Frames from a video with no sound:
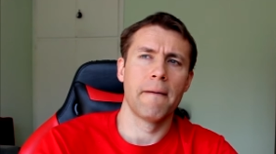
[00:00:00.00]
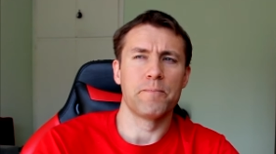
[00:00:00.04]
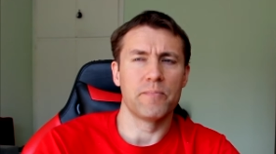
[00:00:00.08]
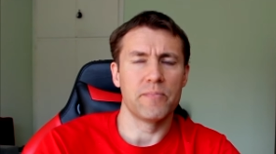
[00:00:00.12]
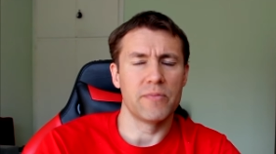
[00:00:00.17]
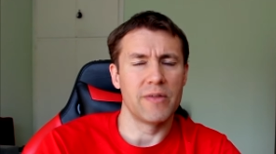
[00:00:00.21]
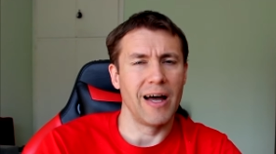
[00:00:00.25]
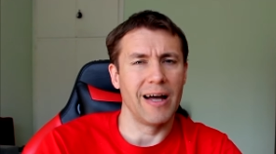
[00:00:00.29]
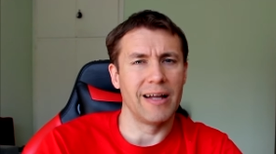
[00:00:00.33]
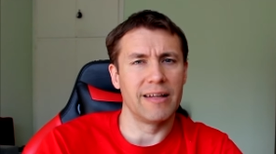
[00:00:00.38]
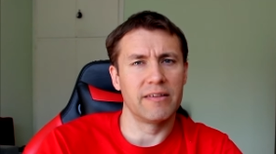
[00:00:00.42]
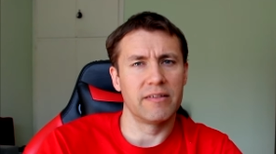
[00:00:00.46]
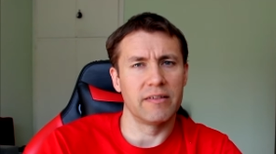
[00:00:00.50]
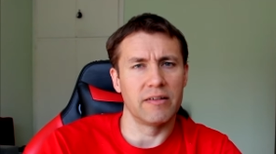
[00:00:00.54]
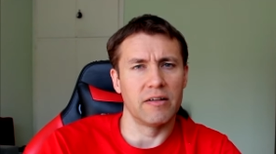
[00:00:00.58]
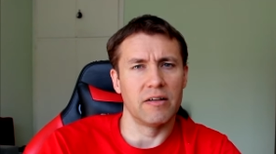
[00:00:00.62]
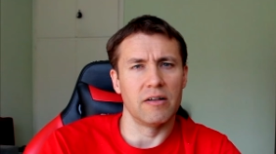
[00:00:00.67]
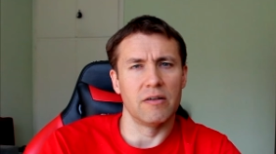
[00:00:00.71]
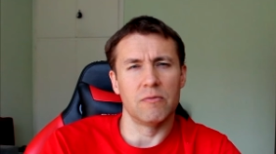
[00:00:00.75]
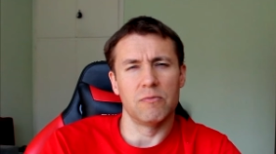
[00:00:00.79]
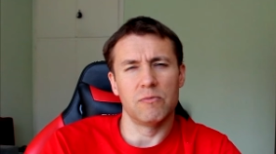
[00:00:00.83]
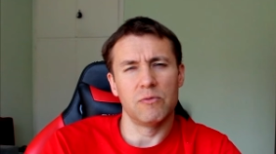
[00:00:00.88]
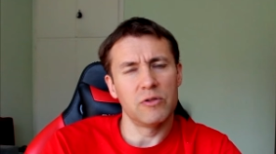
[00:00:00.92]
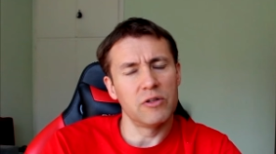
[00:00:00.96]
that
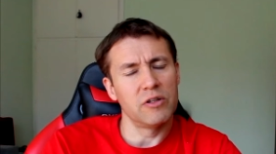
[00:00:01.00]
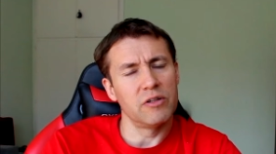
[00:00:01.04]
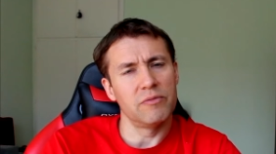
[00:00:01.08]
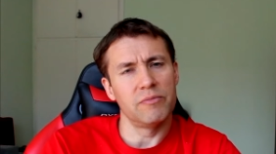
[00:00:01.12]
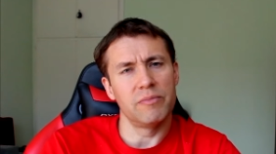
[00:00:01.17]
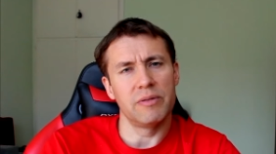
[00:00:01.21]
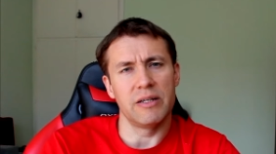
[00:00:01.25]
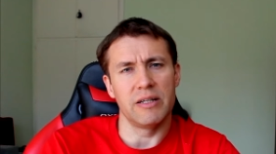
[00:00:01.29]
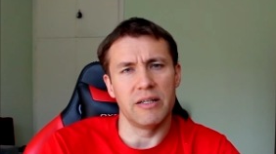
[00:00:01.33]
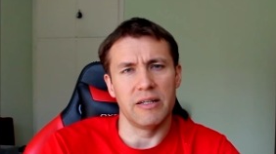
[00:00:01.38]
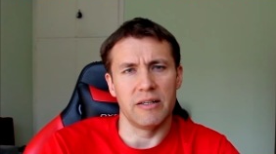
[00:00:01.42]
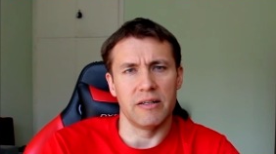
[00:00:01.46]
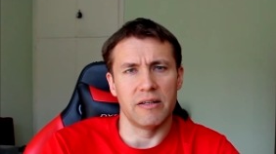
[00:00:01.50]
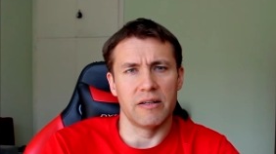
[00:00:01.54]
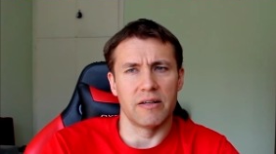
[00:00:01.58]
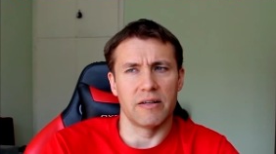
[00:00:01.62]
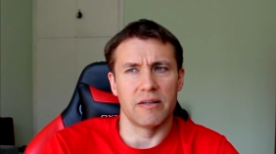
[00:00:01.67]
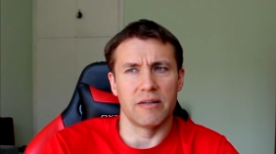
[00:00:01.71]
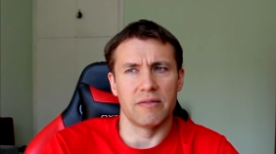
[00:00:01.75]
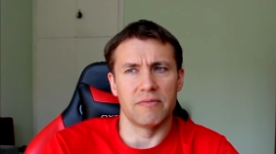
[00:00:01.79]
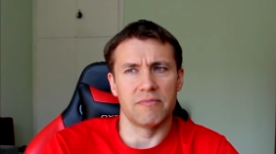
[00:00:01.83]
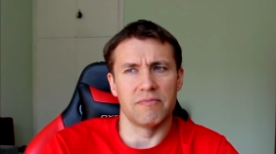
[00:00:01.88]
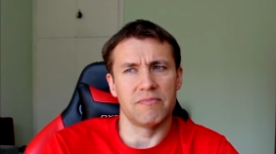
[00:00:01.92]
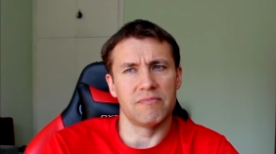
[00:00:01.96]
uh, wouldn't be
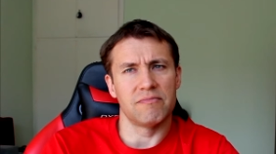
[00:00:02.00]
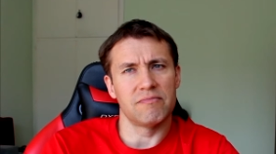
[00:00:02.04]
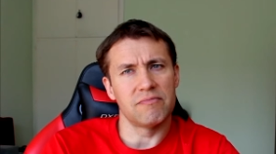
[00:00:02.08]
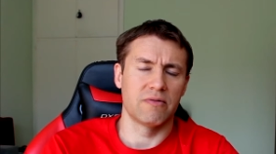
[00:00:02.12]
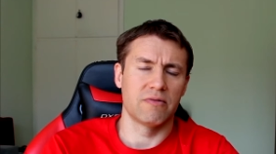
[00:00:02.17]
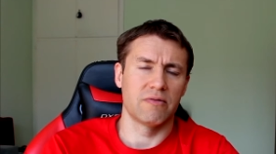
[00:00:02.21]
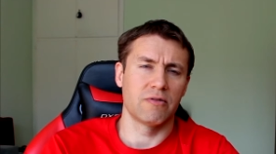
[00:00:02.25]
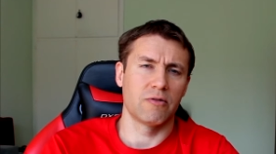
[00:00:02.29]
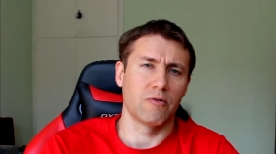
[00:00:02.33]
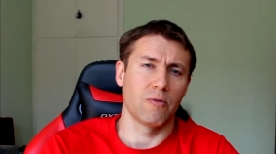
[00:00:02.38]
um,